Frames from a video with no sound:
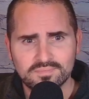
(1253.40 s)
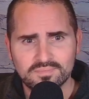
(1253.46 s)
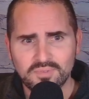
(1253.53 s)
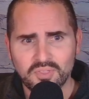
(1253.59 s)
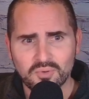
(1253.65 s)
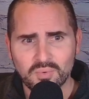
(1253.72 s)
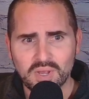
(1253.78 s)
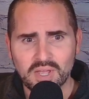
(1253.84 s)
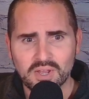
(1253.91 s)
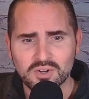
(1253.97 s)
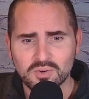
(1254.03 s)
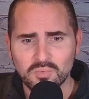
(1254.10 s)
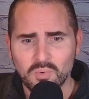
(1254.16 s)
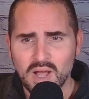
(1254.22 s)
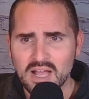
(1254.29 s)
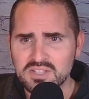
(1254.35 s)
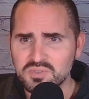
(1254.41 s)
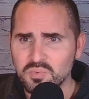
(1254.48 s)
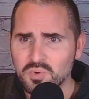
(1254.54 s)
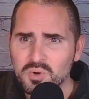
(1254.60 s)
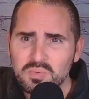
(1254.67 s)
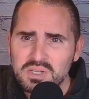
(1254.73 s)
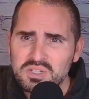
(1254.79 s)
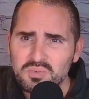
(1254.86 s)
300 watts. What are
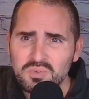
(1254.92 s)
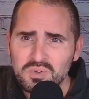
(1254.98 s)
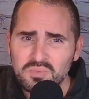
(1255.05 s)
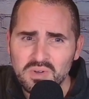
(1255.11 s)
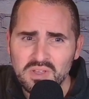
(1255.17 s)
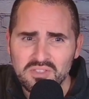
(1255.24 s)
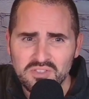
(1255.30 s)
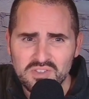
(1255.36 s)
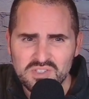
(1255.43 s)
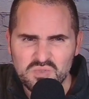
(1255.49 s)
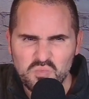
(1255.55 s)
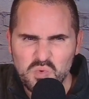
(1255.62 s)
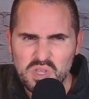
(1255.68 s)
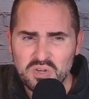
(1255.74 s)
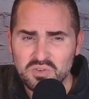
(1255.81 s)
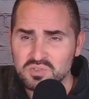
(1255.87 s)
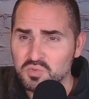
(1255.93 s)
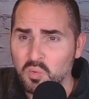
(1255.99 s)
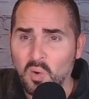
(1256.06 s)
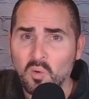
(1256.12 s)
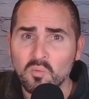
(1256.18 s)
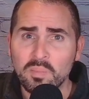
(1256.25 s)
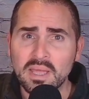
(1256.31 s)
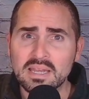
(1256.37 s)
we doing with this weird
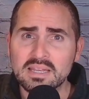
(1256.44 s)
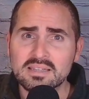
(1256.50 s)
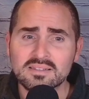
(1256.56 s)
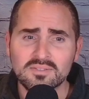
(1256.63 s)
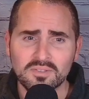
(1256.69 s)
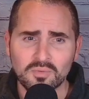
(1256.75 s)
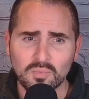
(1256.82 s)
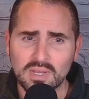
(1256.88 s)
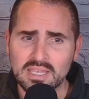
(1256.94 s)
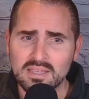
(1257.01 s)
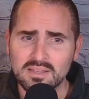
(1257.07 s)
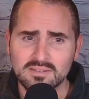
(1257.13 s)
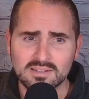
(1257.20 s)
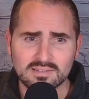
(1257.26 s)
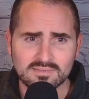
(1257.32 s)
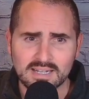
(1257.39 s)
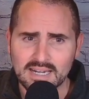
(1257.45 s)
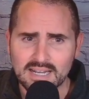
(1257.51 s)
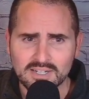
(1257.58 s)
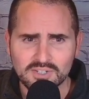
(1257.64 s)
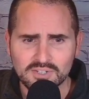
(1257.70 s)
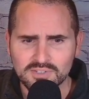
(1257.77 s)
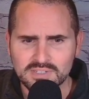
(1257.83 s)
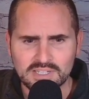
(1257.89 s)
12-pin 3
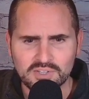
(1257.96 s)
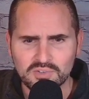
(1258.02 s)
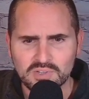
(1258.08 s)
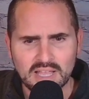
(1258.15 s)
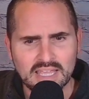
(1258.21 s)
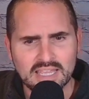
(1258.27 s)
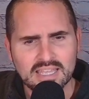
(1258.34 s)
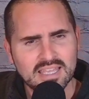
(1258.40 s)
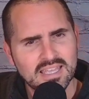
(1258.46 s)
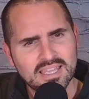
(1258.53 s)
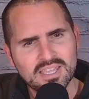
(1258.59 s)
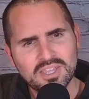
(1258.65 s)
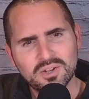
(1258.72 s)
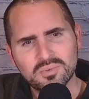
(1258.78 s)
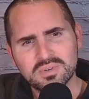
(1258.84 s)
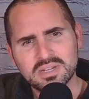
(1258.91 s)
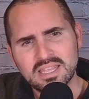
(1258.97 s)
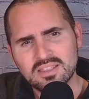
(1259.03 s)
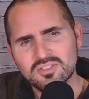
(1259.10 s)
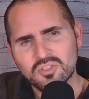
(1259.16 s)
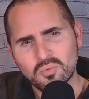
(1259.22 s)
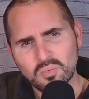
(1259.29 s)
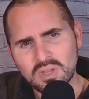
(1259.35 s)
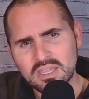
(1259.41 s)
connector deal? Like, you don't need
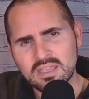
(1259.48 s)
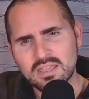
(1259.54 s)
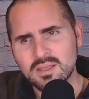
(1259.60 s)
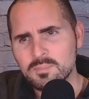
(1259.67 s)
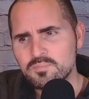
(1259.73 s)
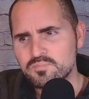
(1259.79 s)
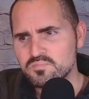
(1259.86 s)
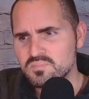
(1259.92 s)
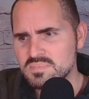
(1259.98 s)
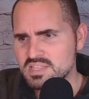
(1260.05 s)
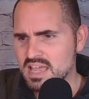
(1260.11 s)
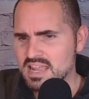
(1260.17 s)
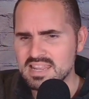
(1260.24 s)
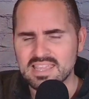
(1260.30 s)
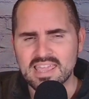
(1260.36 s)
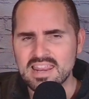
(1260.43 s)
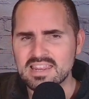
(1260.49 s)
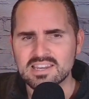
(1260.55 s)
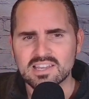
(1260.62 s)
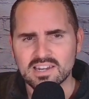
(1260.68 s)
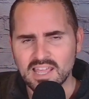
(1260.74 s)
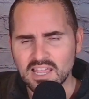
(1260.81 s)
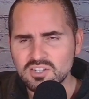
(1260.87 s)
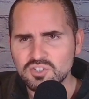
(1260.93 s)
3 dedicated
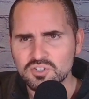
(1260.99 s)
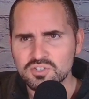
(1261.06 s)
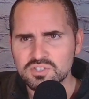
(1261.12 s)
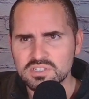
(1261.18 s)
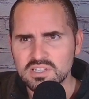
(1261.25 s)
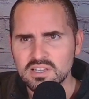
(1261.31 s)
connectors